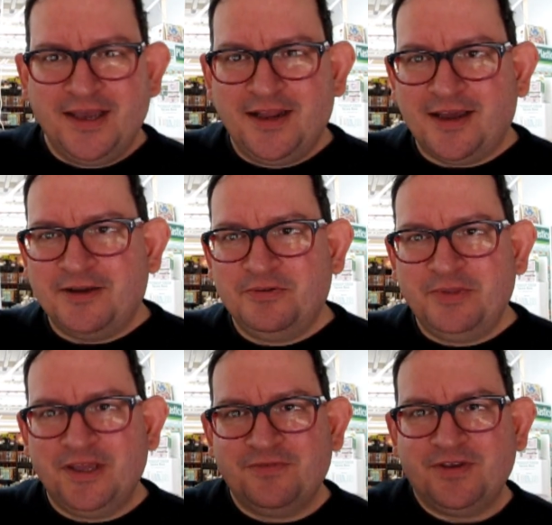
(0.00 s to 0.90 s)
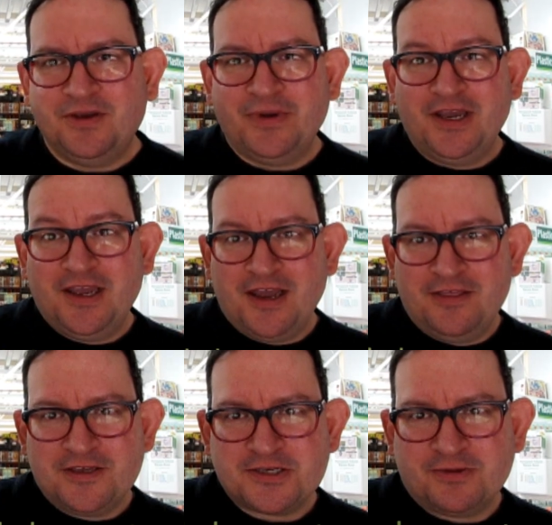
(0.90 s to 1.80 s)
and I will be giving away
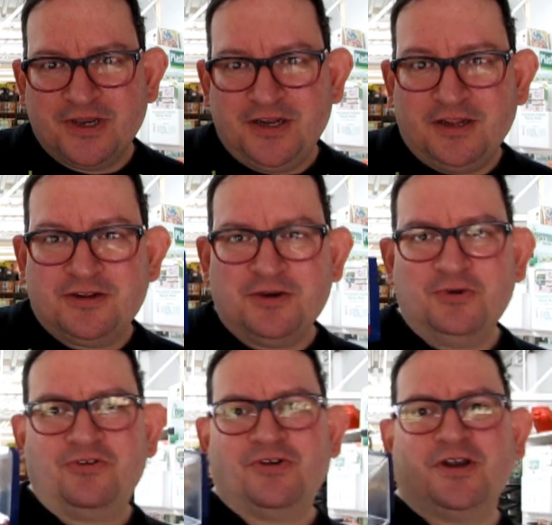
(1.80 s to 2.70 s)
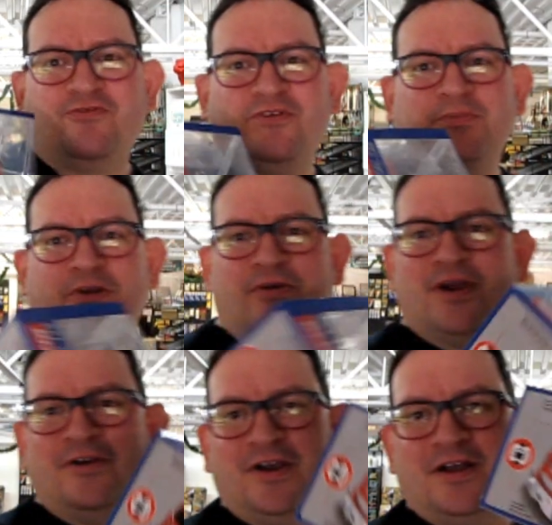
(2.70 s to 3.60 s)
this great tow truck from
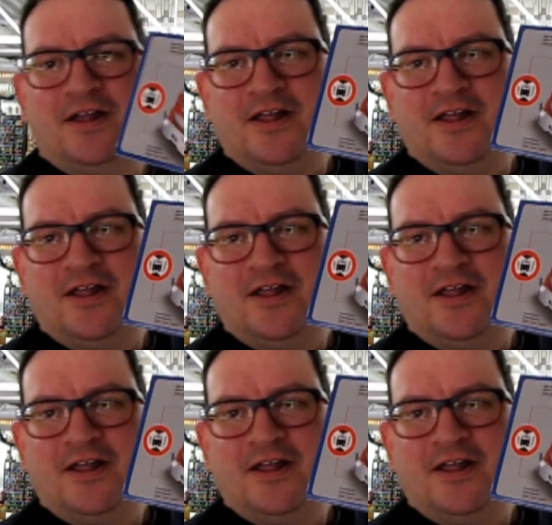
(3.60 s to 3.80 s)
Carrera